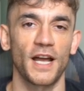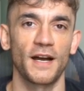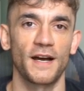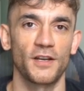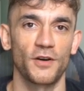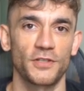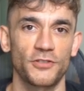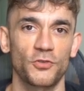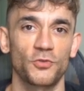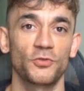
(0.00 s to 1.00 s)
AI
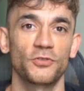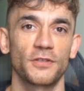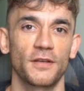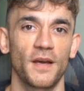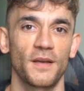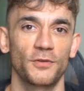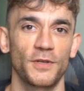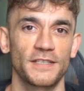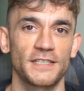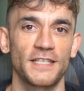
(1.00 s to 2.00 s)
coding tools are
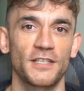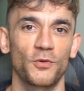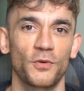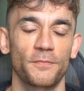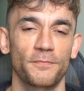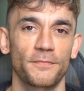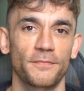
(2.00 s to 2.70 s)
created equal.